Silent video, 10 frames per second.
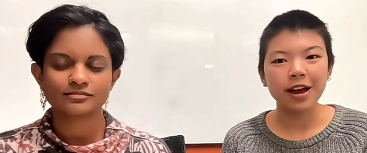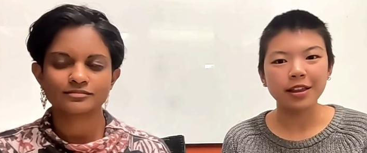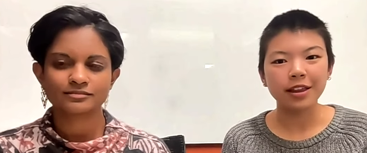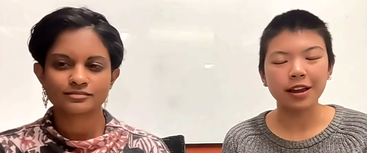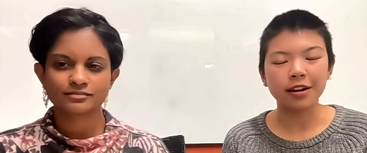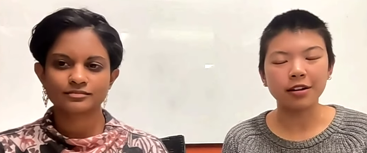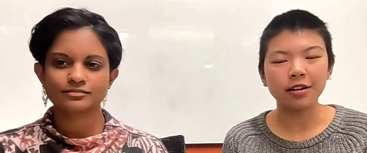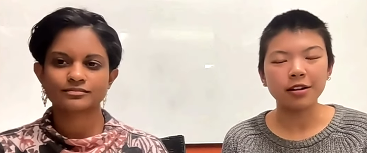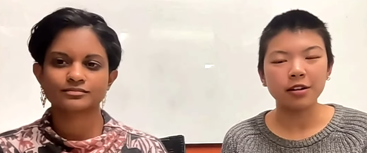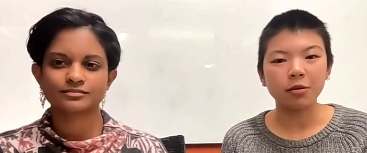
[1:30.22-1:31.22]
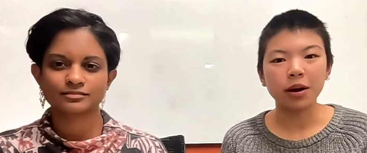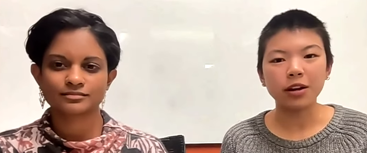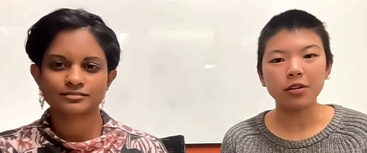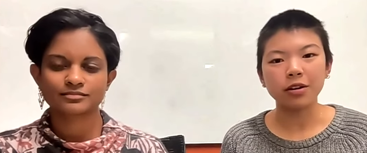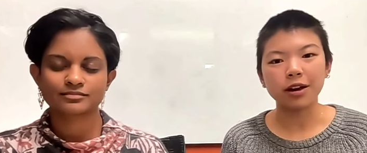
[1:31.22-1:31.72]
Speaker 1: And then
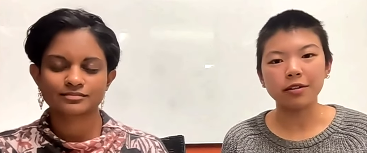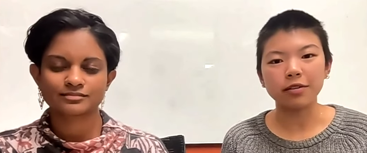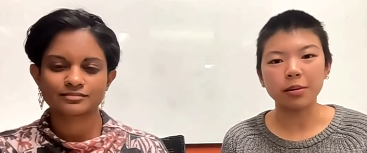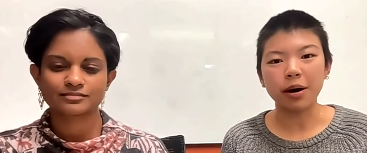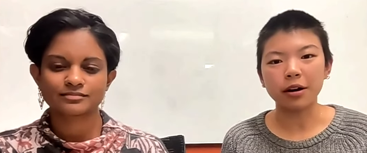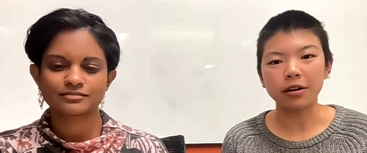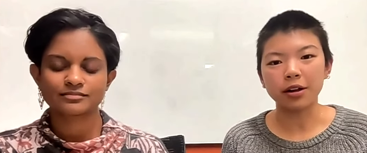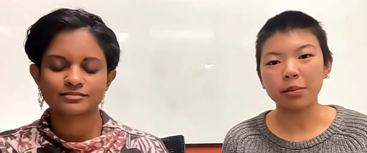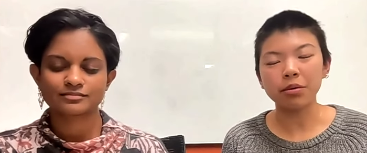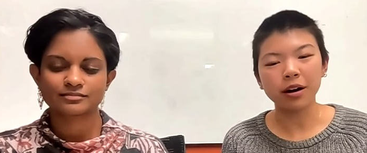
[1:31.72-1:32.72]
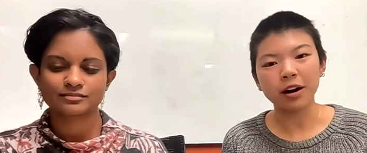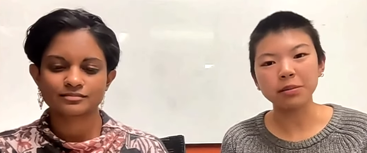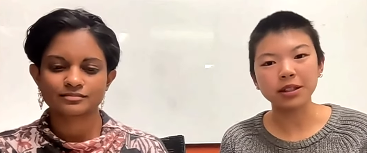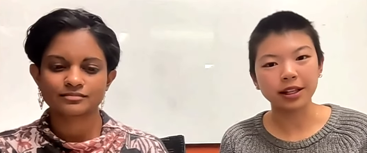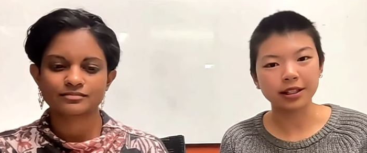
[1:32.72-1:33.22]
when you give the model a
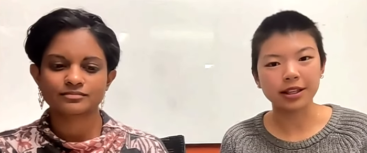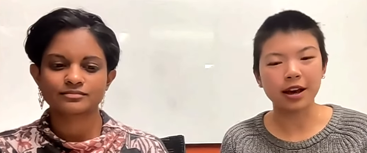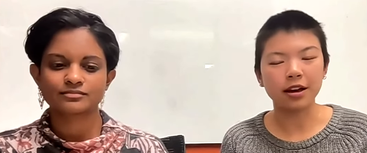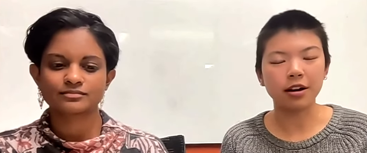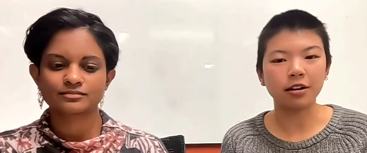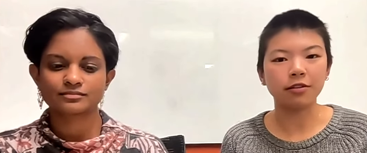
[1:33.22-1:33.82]
prompt, let's say